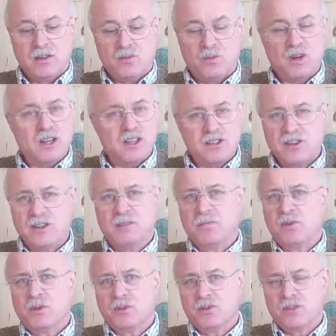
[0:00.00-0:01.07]
Why is it
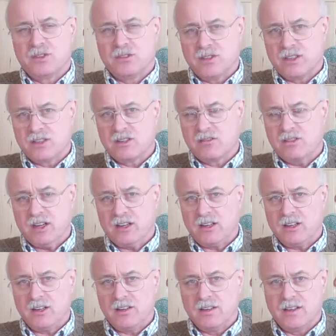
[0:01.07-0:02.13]
important to dress
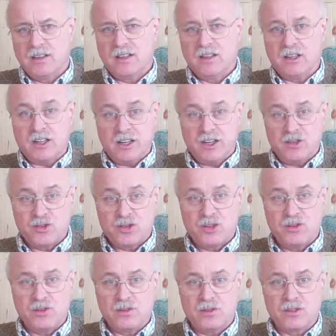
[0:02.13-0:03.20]
correctly? Clean
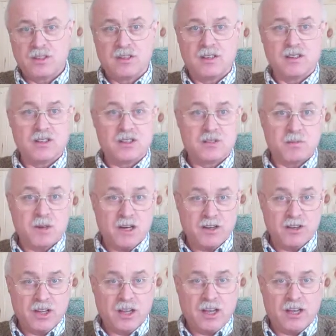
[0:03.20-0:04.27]
shoes, smart
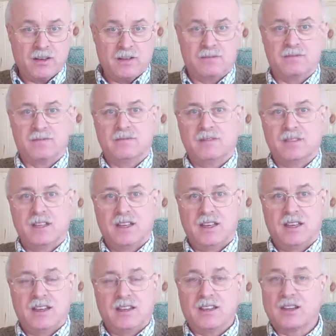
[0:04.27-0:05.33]
hair.
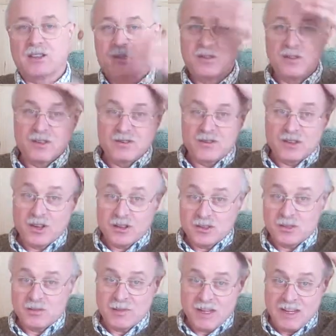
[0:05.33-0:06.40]
Those who have got
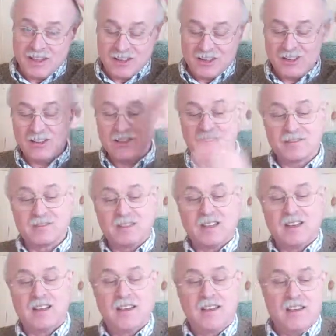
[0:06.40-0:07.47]
some hair, that is.
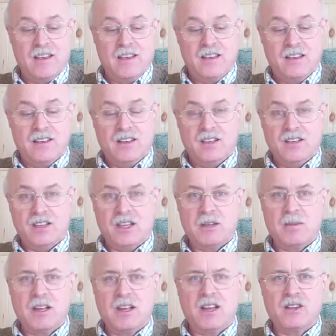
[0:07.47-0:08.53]
Think
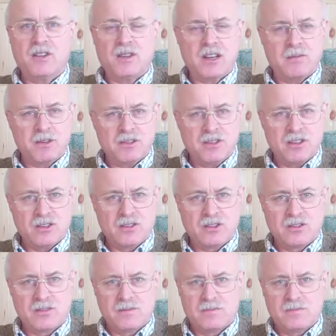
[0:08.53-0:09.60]
about how you come
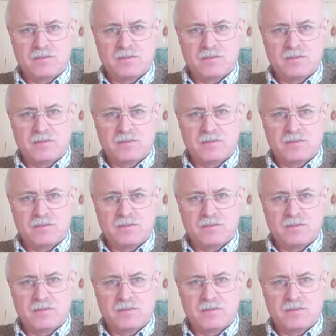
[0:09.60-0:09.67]
across.